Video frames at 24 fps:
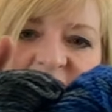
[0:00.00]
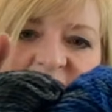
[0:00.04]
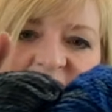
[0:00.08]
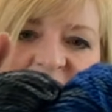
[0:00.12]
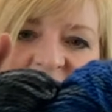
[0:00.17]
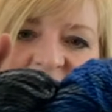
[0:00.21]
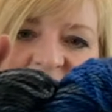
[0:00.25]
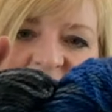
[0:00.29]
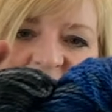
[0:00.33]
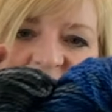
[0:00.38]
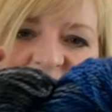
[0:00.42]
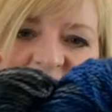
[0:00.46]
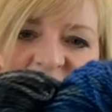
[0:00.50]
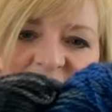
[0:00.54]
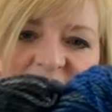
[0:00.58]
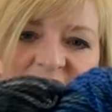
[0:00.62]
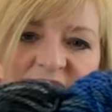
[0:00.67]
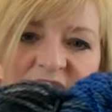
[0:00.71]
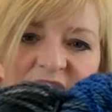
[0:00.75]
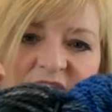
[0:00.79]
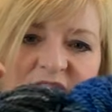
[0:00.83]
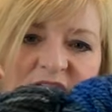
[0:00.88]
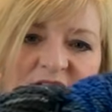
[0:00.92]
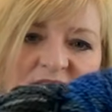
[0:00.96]
and
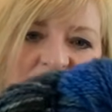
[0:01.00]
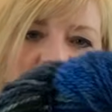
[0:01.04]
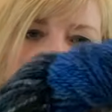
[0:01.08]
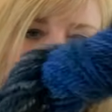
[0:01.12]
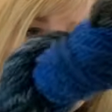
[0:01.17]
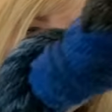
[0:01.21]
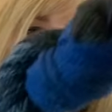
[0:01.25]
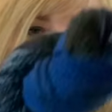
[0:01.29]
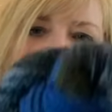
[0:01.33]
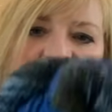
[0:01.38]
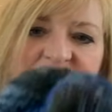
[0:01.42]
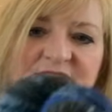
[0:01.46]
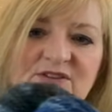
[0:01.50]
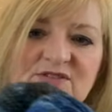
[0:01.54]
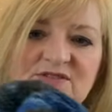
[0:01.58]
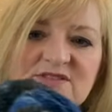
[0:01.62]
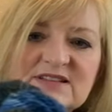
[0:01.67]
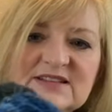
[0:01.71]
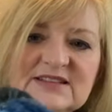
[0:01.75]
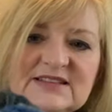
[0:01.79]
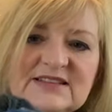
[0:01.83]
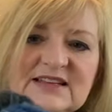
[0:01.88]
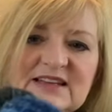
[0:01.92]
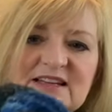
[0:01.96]
seagull, and there's a
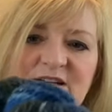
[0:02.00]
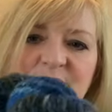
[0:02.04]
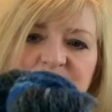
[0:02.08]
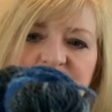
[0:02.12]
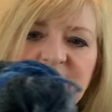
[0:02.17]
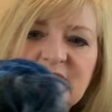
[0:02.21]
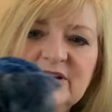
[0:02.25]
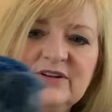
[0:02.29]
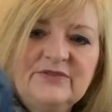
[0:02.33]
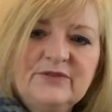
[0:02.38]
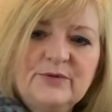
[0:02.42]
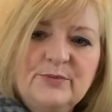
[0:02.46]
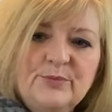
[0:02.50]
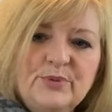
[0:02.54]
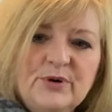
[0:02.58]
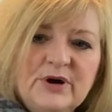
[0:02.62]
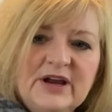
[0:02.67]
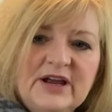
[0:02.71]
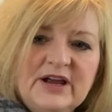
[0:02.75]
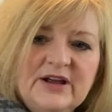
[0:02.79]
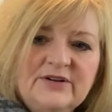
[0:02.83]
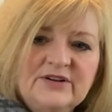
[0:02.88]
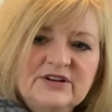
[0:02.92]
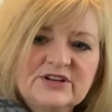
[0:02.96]
little bit of a
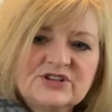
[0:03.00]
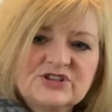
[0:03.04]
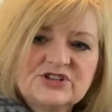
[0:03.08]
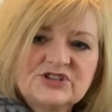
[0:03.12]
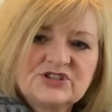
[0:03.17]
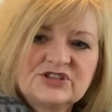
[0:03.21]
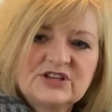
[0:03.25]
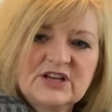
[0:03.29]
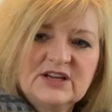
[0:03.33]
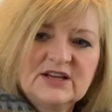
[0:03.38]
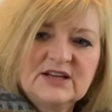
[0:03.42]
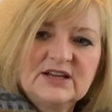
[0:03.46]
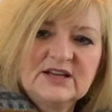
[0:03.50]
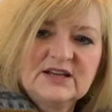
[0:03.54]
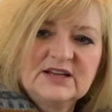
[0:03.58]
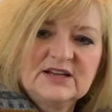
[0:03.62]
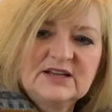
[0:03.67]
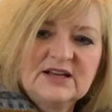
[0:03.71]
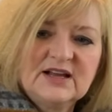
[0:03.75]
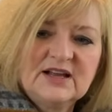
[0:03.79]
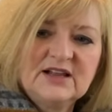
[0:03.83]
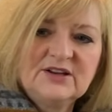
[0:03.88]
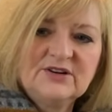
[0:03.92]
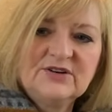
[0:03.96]
brownish
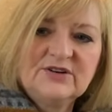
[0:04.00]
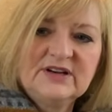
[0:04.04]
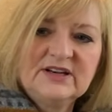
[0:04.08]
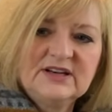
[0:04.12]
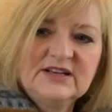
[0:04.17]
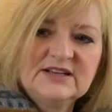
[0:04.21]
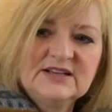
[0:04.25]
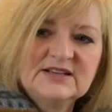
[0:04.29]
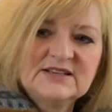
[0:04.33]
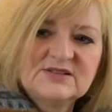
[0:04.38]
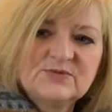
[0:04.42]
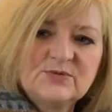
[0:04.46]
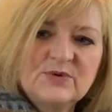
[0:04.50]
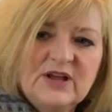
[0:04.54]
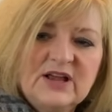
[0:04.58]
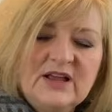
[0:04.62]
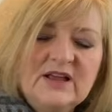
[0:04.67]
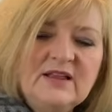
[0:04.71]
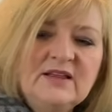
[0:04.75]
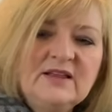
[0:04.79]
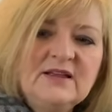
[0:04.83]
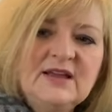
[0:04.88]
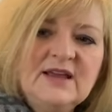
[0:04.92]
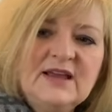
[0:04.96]
color in it as
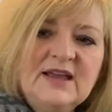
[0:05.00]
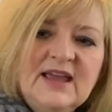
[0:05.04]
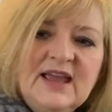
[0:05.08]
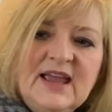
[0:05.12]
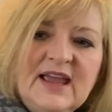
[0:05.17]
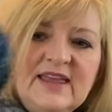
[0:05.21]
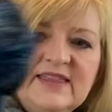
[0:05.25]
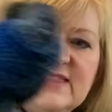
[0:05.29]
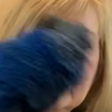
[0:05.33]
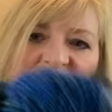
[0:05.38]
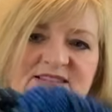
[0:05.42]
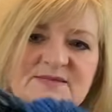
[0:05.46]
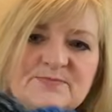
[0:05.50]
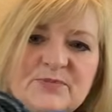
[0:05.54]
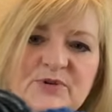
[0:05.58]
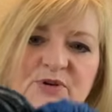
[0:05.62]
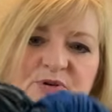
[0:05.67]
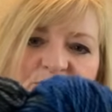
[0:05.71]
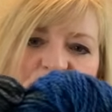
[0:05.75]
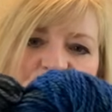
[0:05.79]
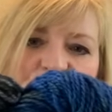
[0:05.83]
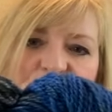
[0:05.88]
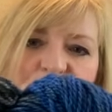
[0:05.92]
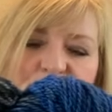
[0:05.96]
well, and this beautiful